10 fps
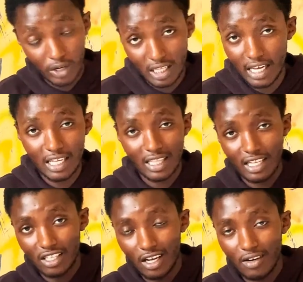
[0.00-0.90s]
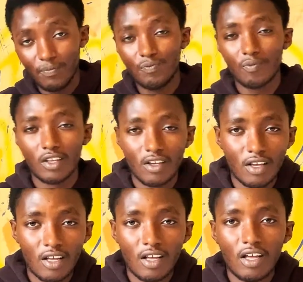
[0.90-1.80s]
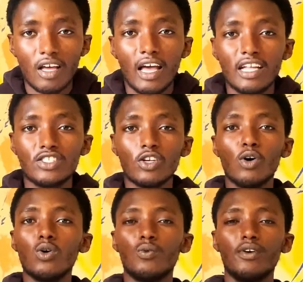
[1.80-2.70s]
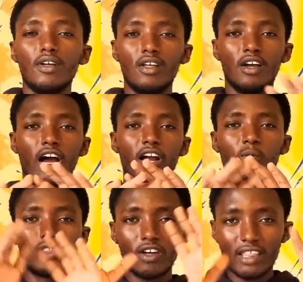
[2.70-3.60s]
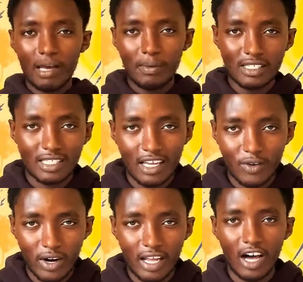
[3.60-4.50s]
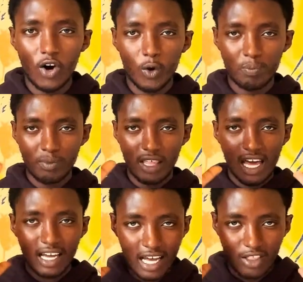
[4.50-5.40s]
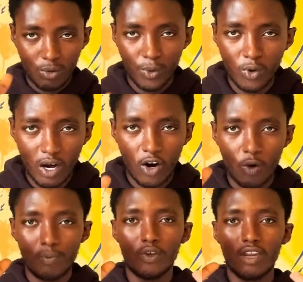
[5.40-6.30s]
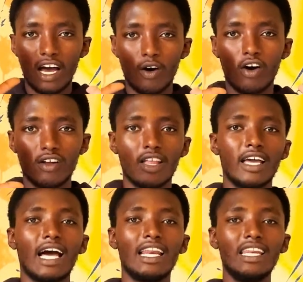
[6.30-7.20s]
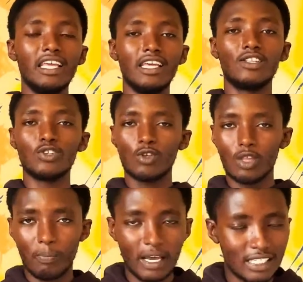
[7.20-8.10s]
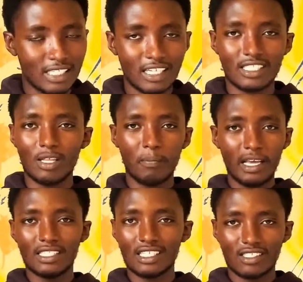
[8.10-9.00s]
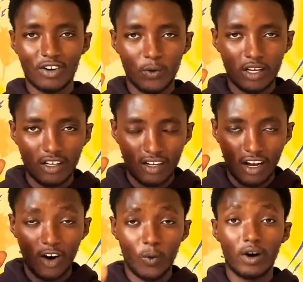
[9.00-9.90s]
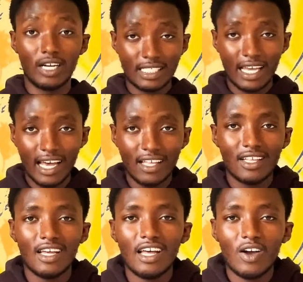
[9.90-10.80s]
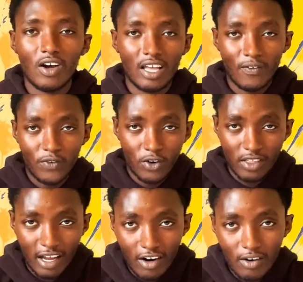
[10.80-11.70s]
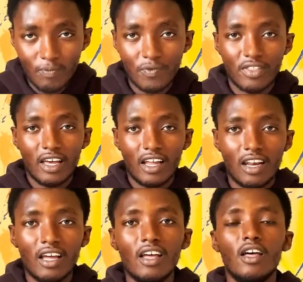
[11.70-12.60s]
anything done. And so, all right, with all that being said, right, I hope that I got through. I hope you now are like, I need to do the basics. The basics are where it's at. If you're there, then